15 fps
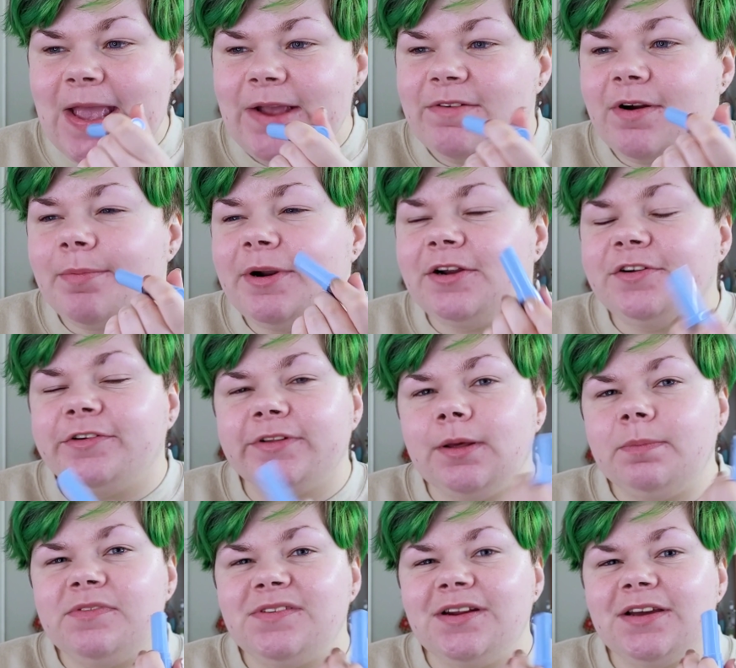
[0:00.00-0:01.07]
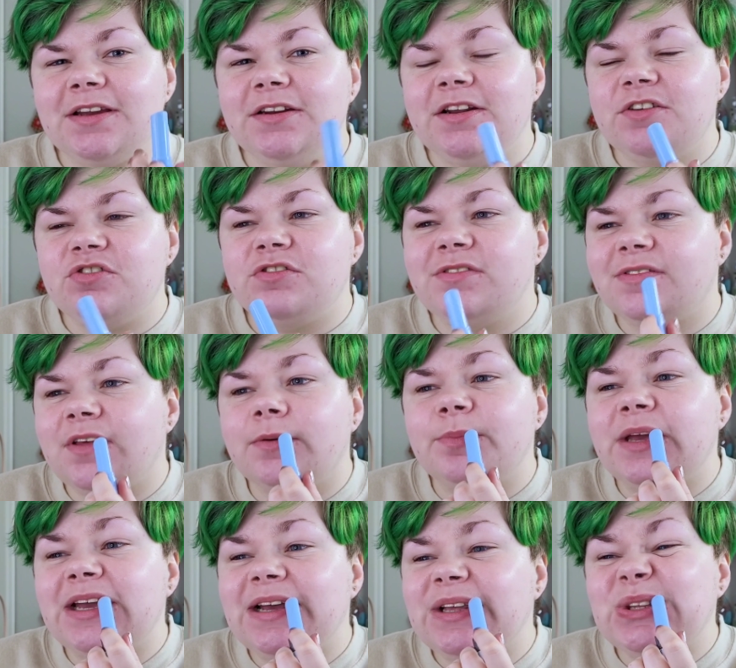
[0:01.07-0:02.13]
you rub it on your lips and it conditions them
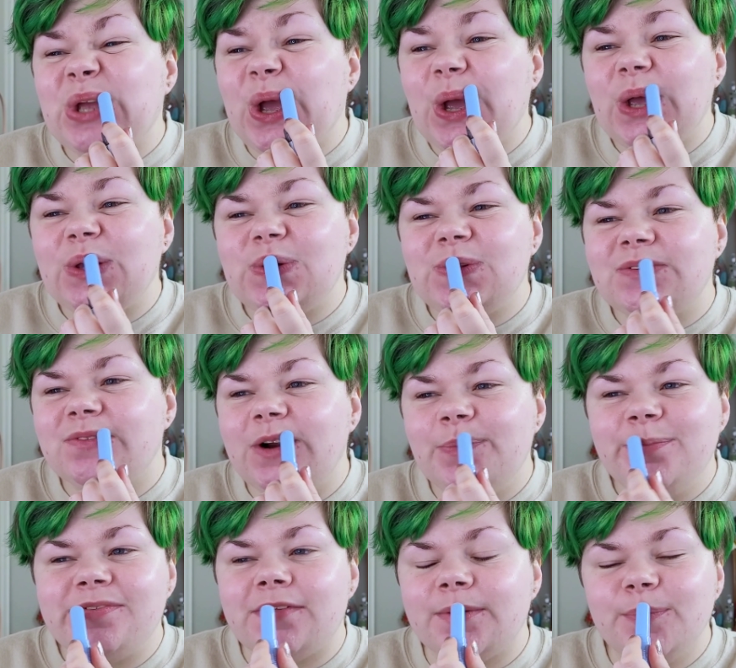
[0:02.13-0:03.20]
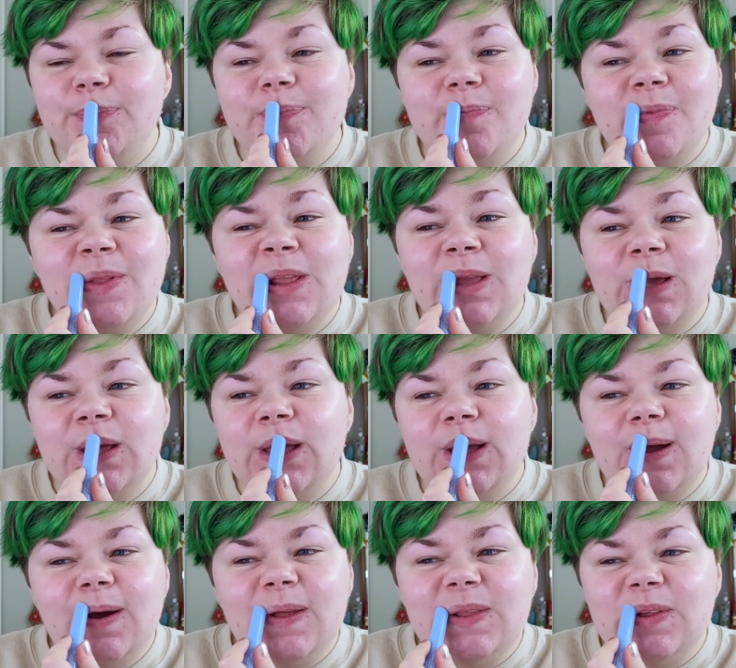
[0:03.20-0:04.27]
and scrubs them
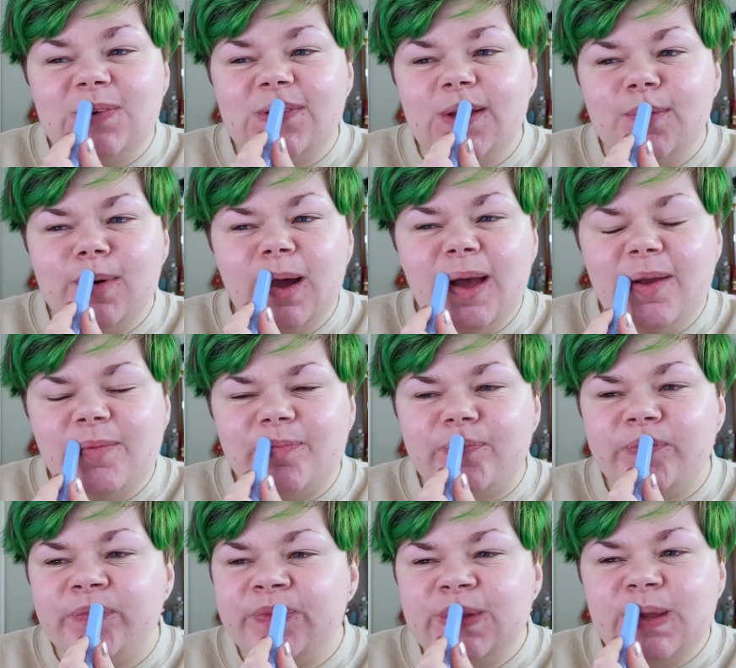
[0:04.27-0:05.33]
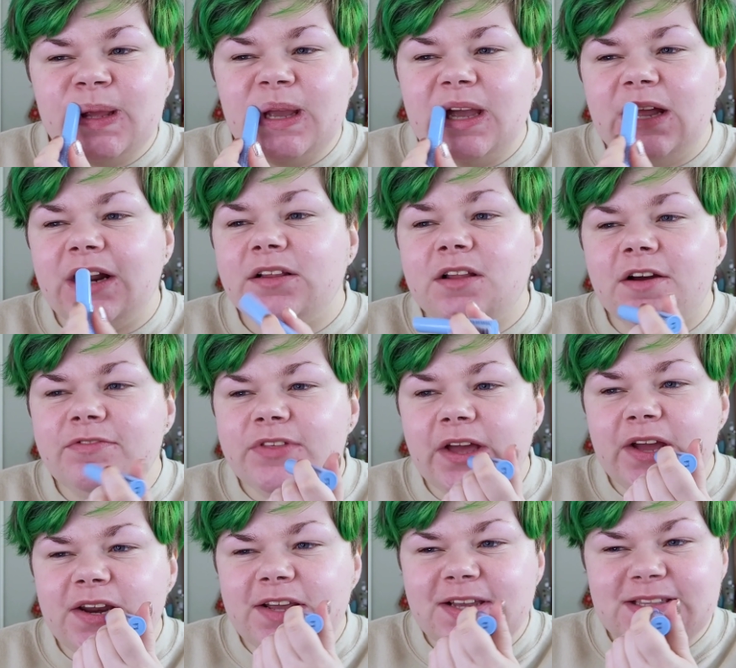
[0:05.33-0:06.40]
at the same time. And I love
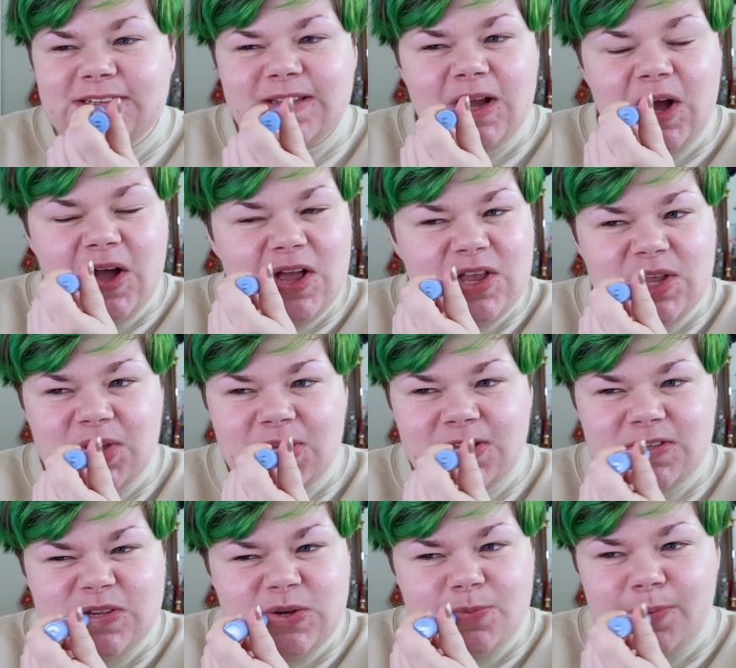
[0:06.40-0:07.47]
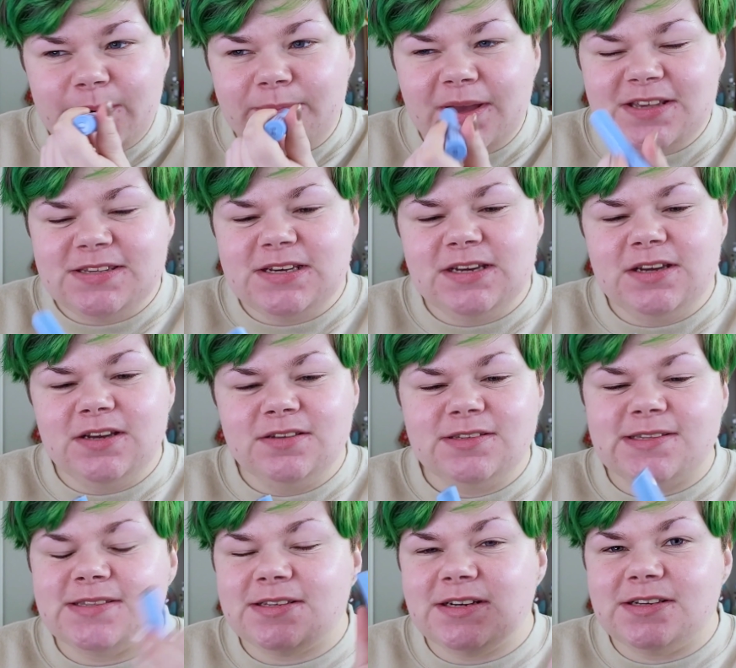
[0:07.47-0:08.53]
that it's not super messy
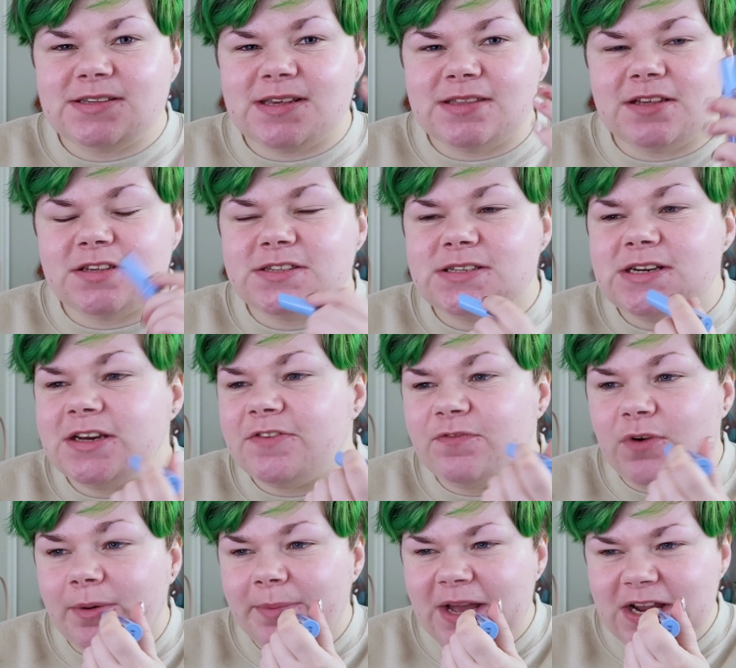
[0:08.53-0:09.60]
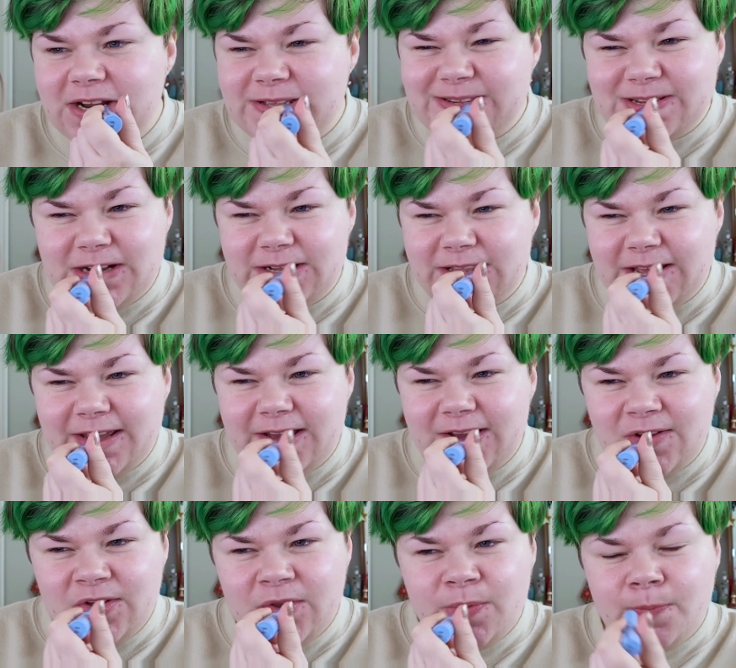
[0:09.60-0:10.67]
since it is in this stick format. It's not
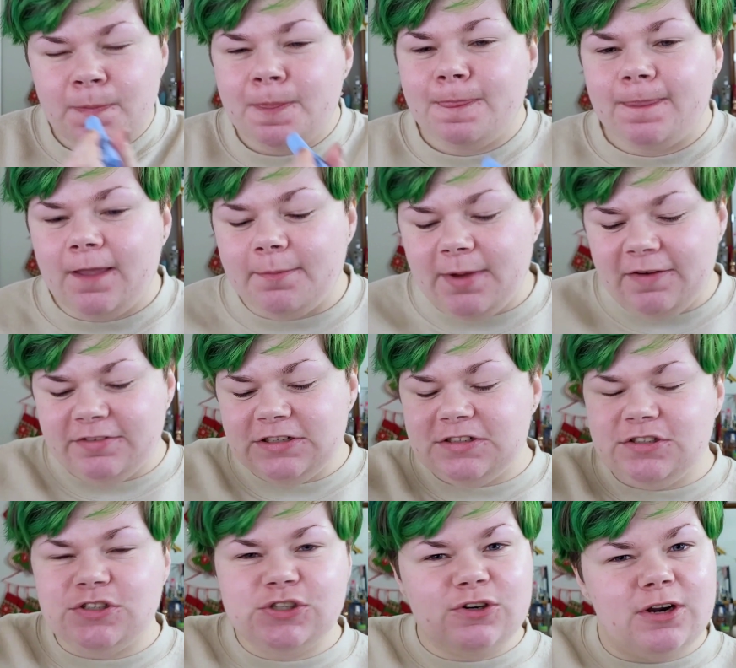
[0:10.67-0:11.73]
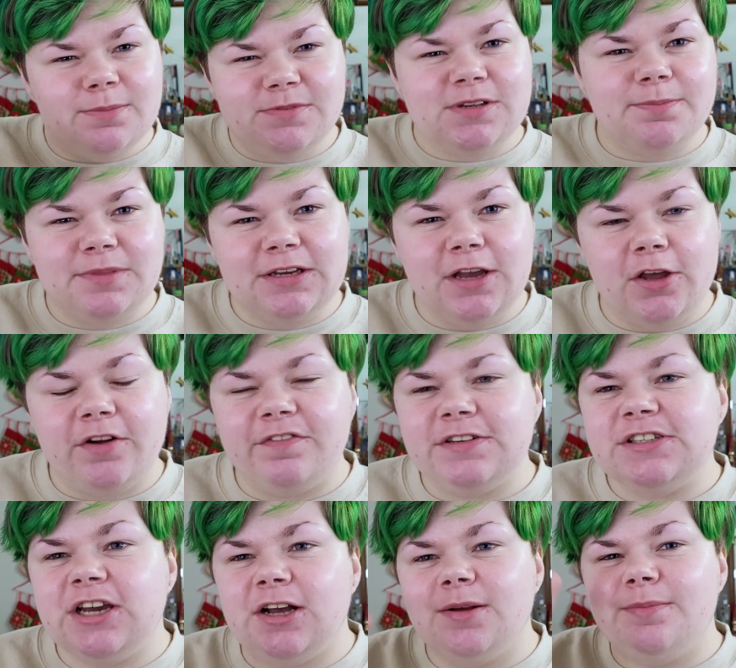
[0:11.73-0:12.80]
like I'm having to scrape something out of a
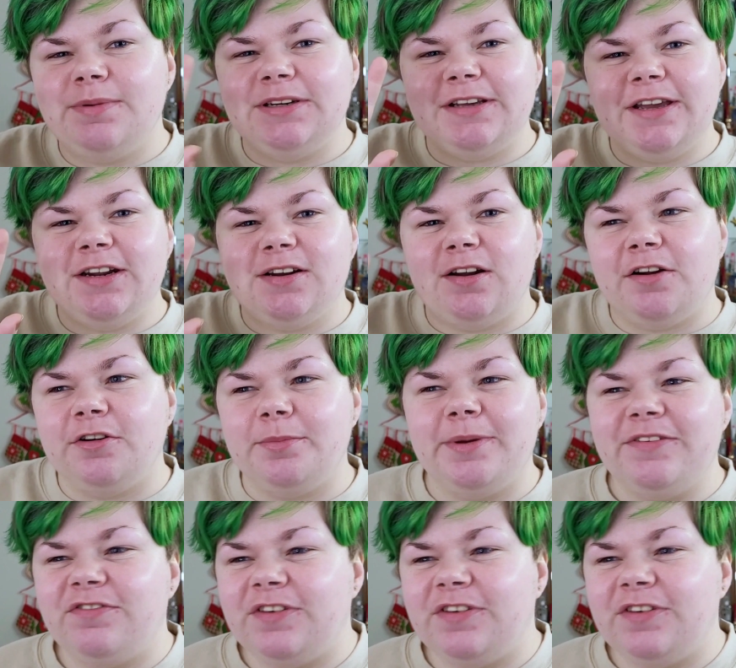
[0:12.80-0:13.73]
tub and get it under my